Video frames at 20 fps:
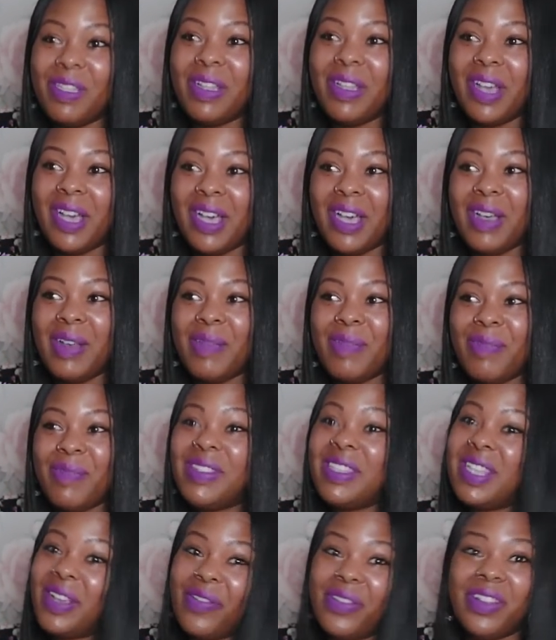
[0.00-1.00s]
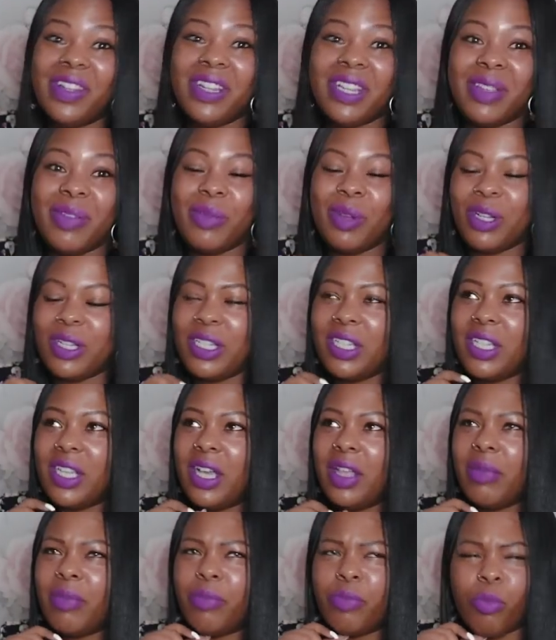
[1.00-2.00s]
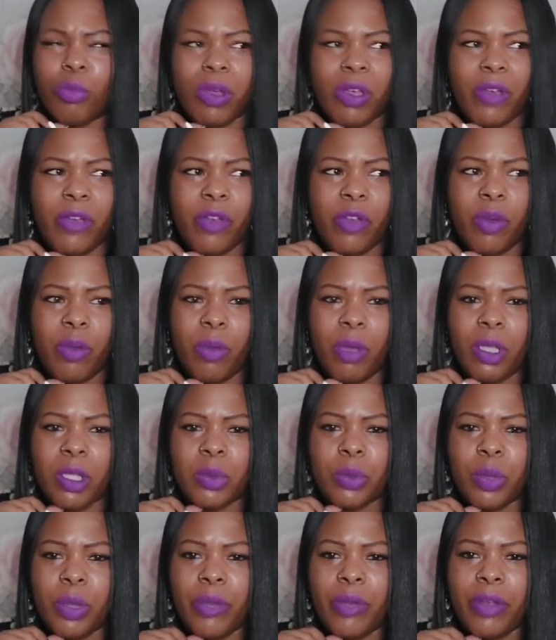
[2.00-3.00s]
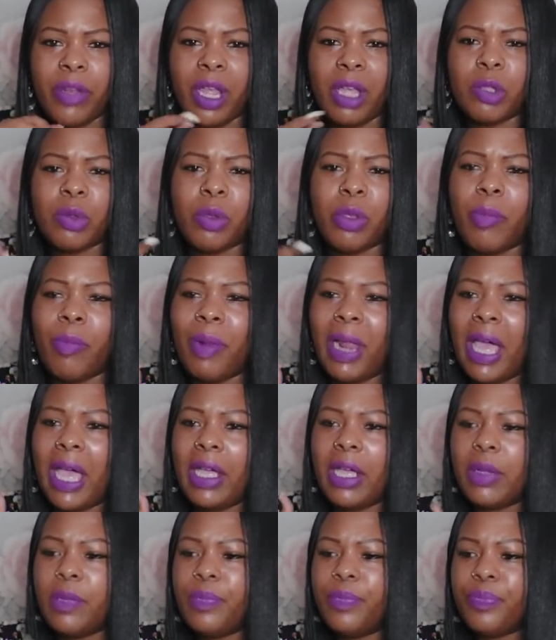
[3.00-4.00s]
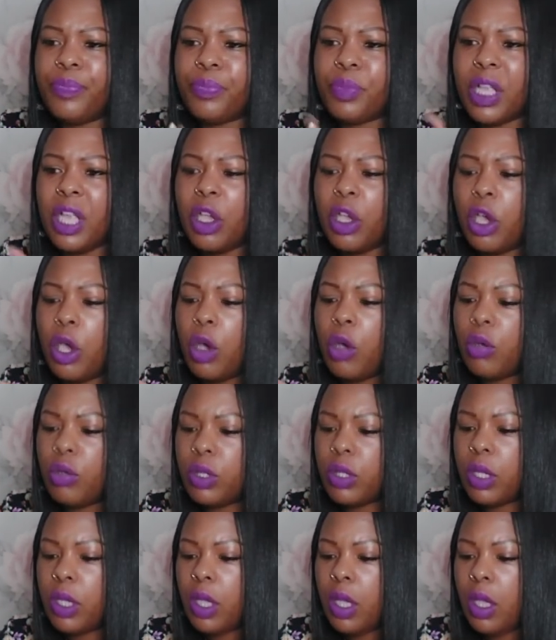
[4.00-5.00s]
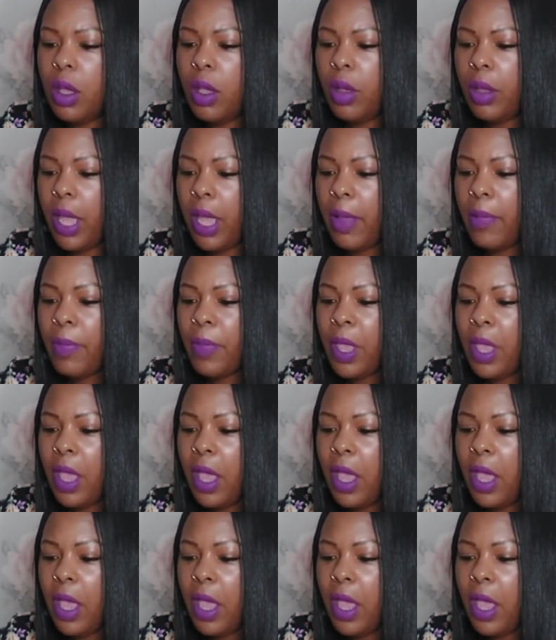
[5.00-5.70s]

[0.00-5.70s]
definitely watch it. I forgot what I was wearing. I was wearing black and gold. Okay,